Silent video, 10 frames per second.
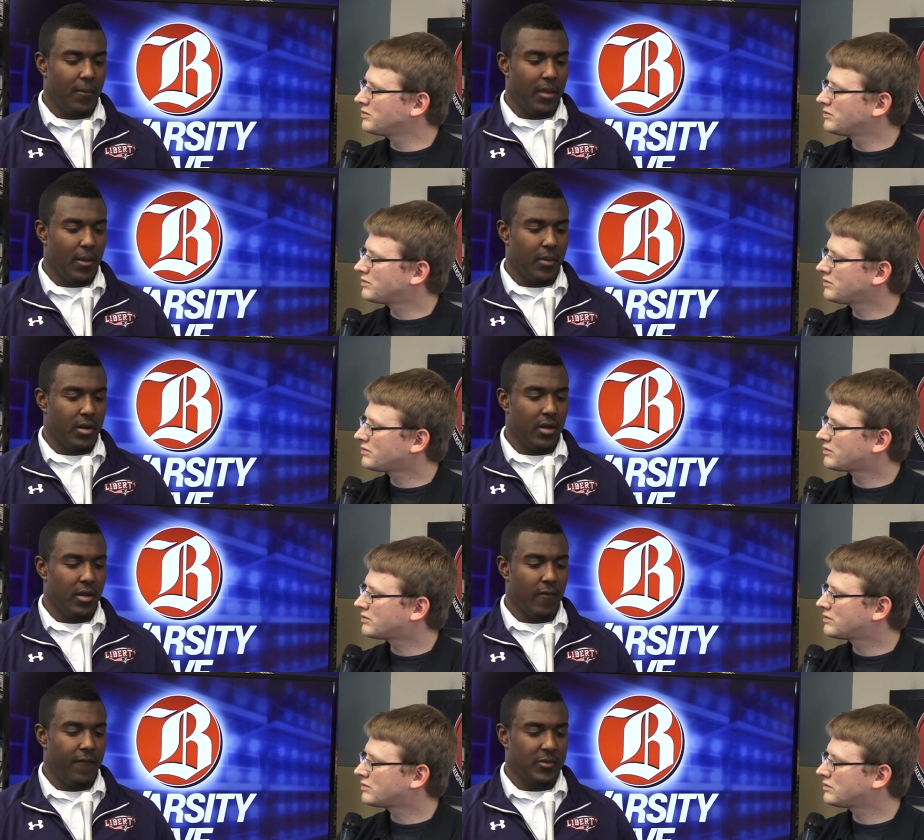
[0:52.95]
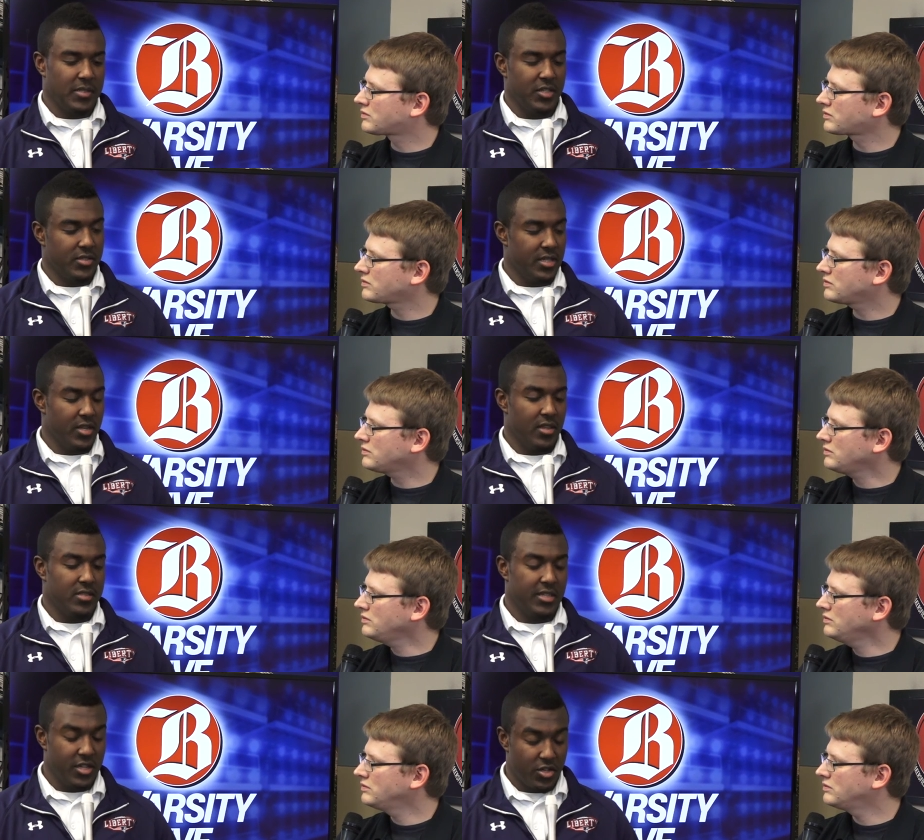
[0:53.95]
Speaker 1: to be able to you know finish my senior senior
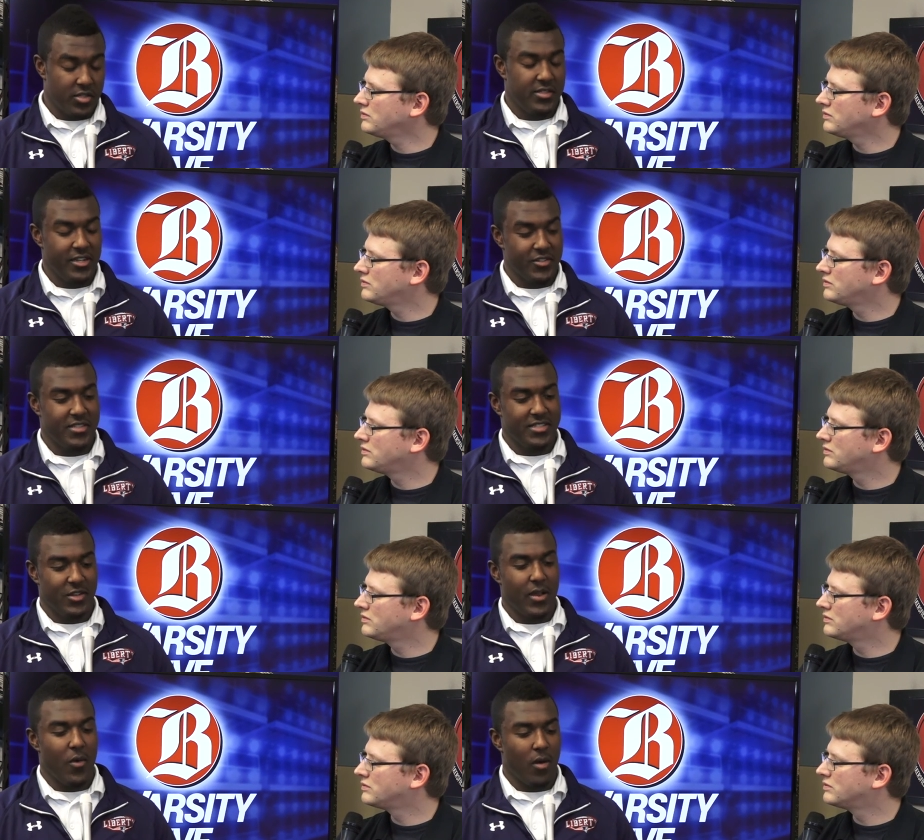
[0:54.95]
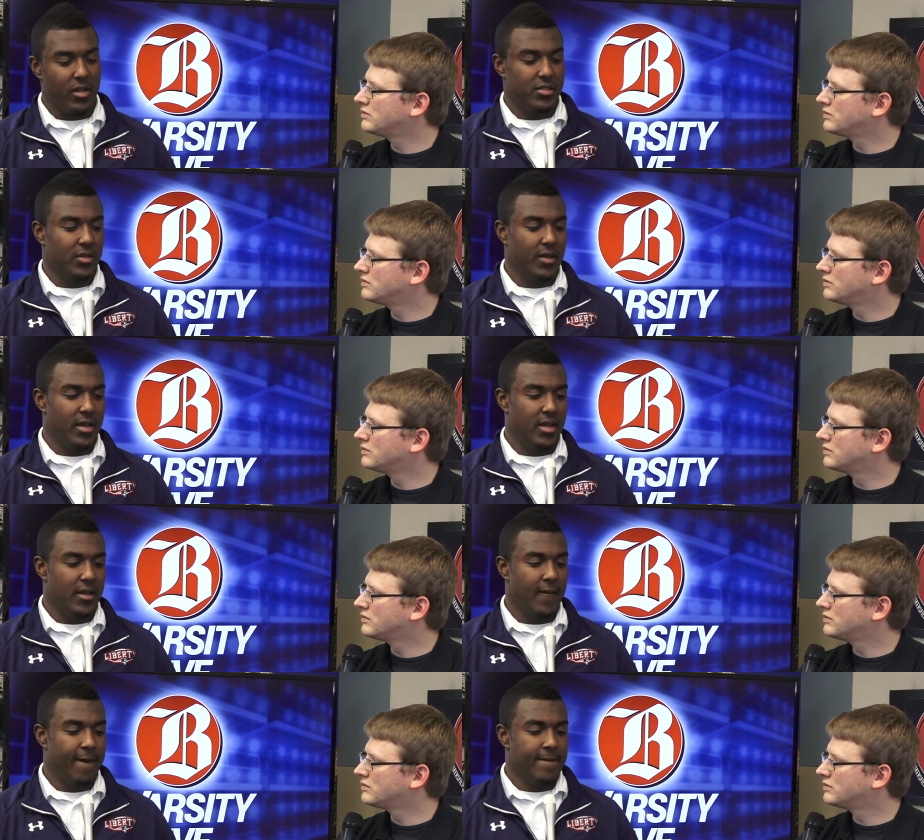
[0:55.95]
senior senior season the way I wanted to, and
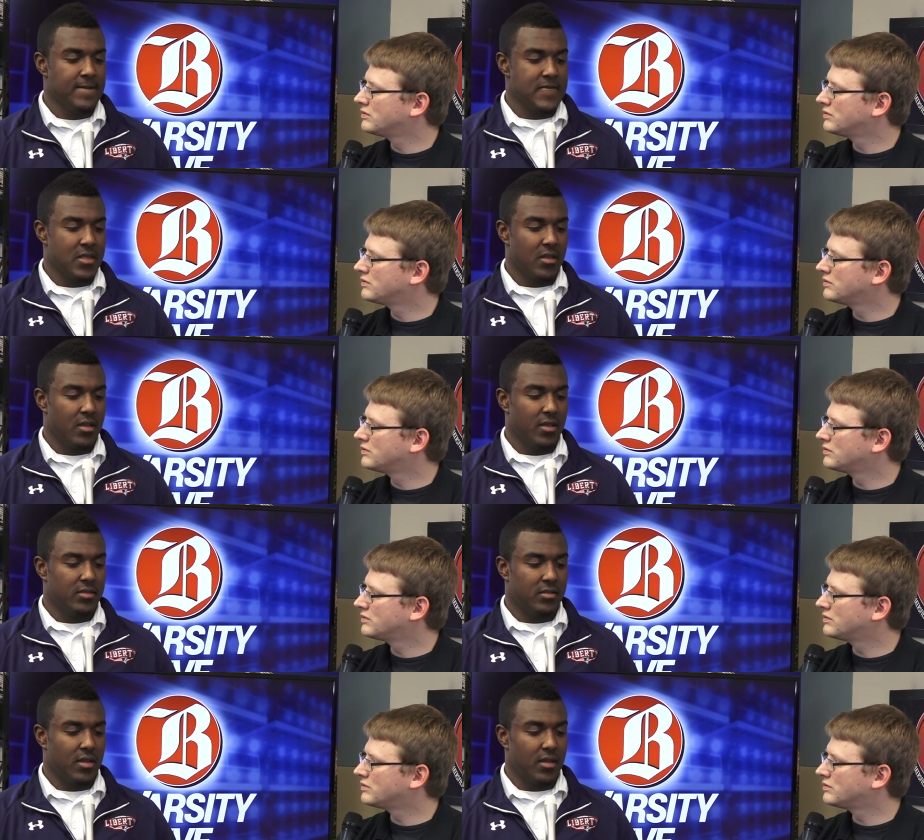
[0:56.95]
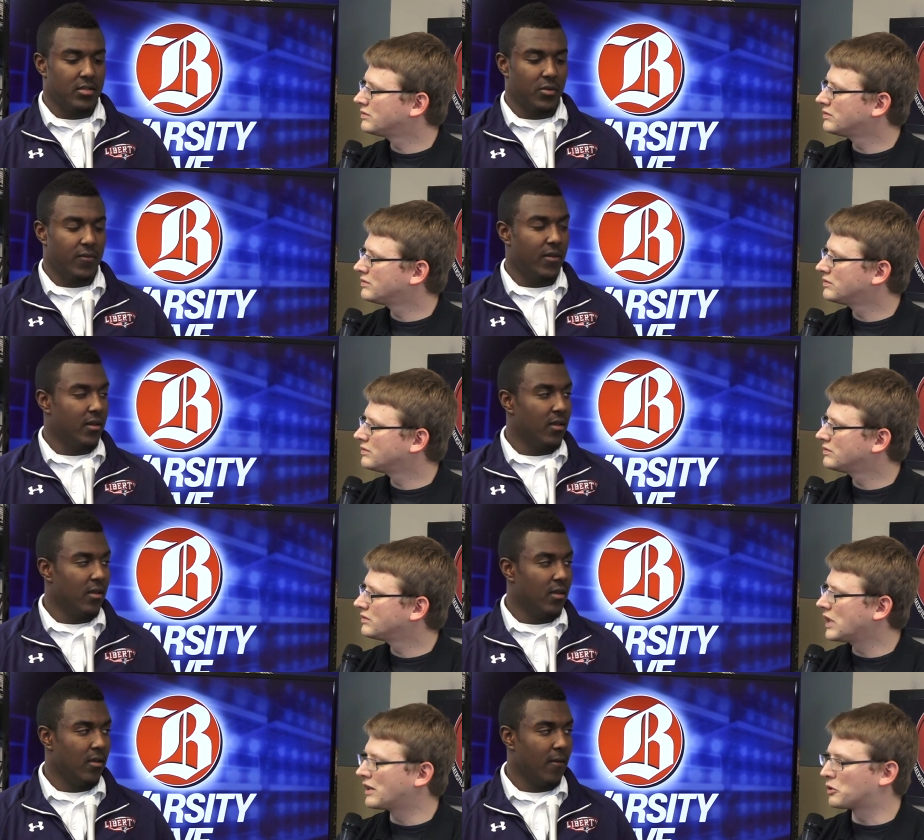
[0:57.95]
uh, it's, uh, it's really fun.
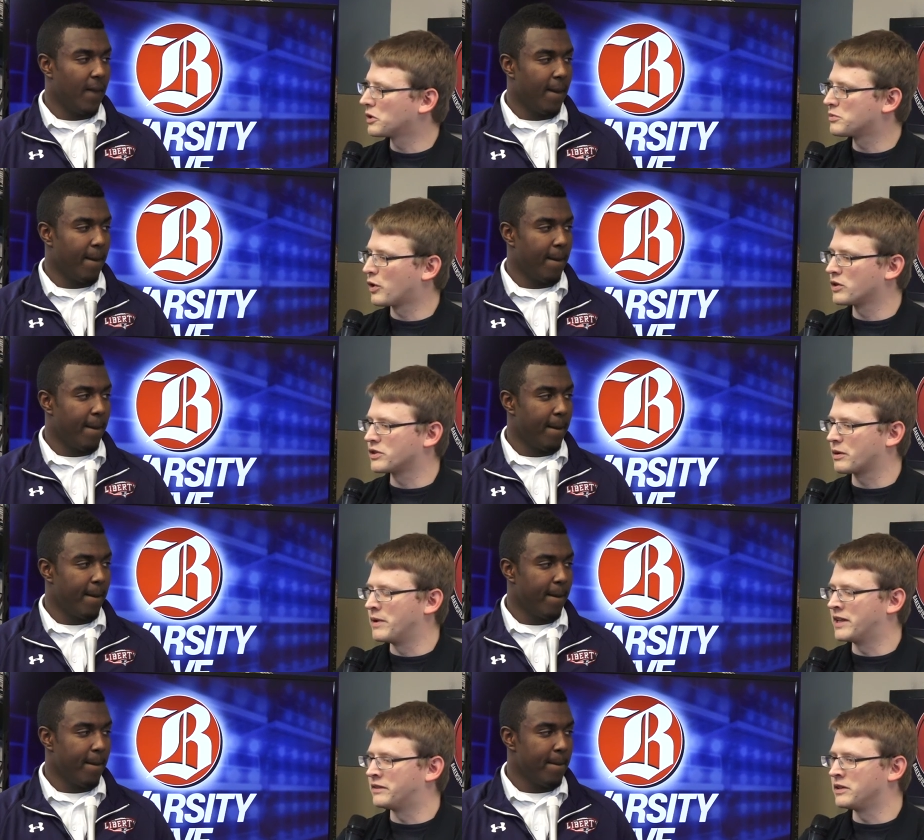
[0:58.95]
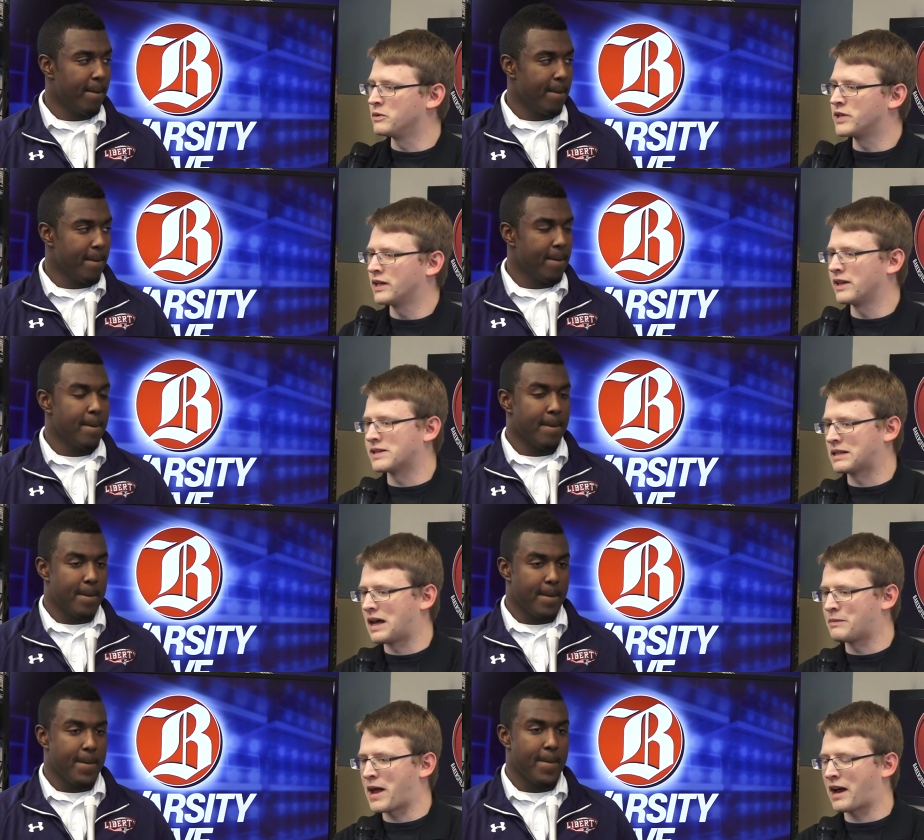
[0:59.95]
Speaker 2: Uh, Krys Barnes committed to UCLA as a
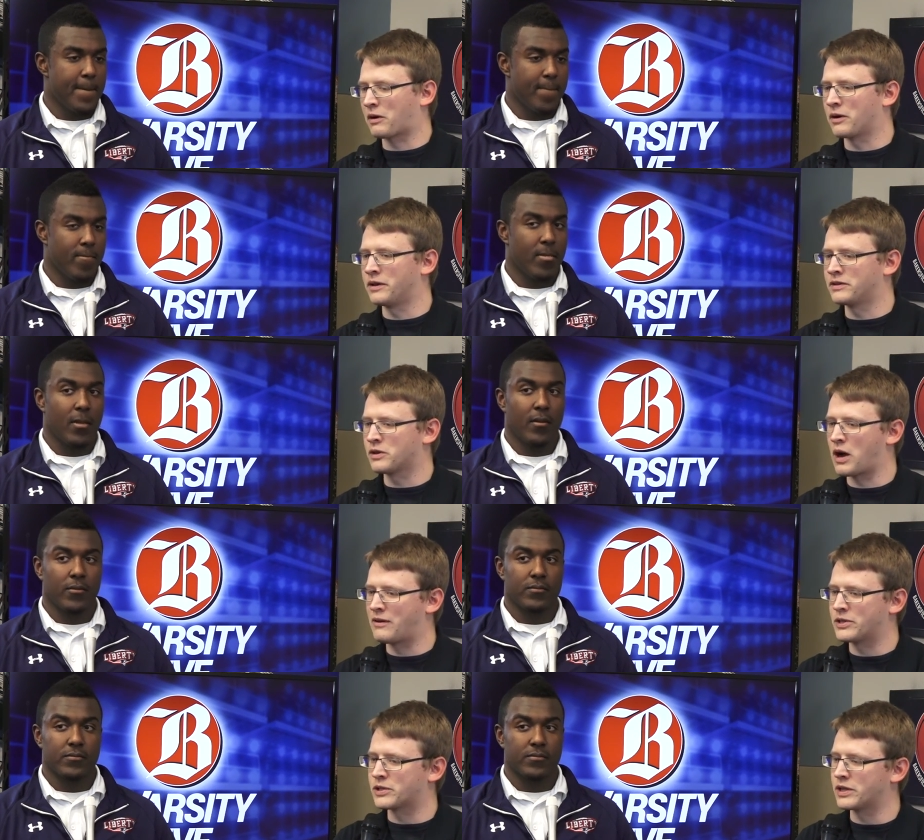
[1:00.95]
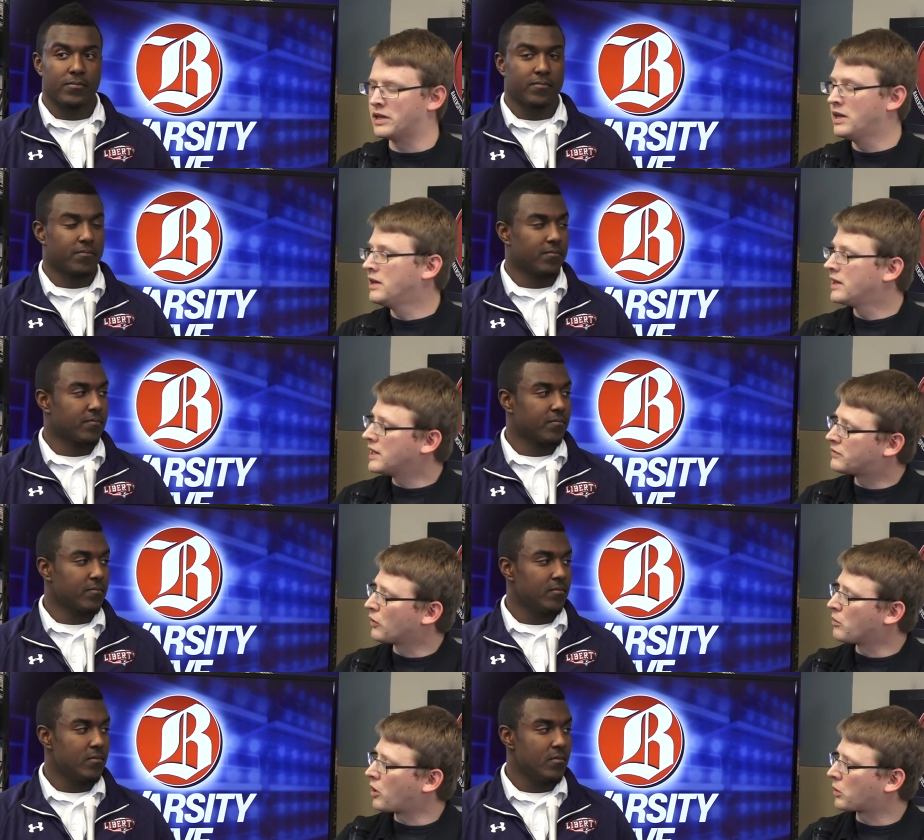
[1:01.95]
linebacker, and so obviously his
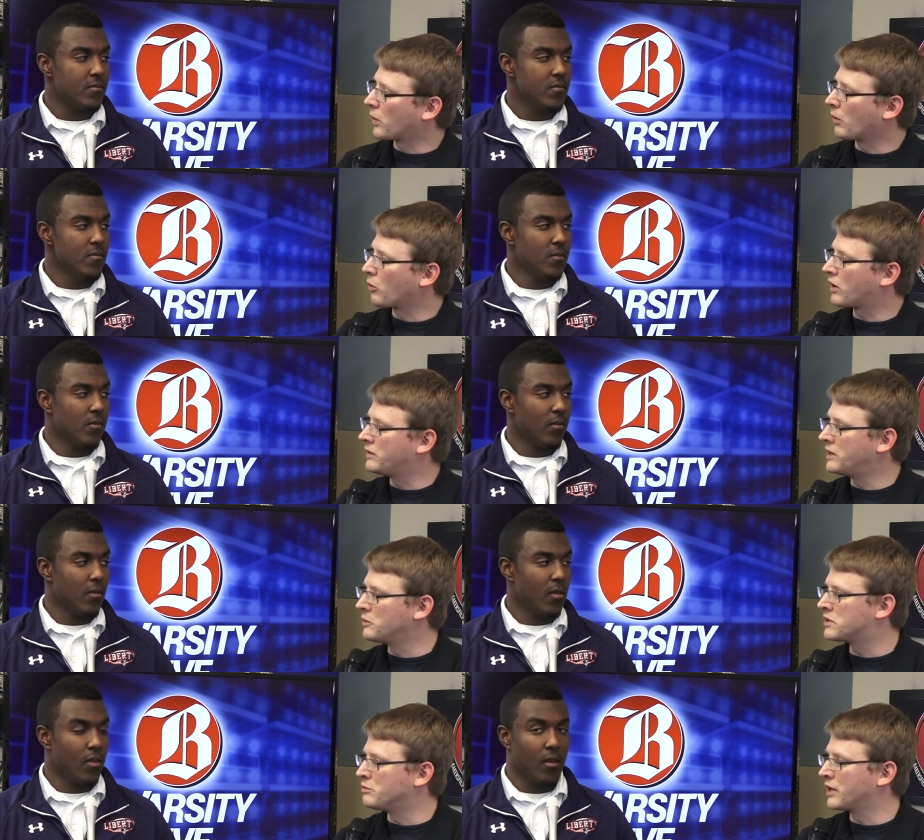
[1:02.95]
football career will continue with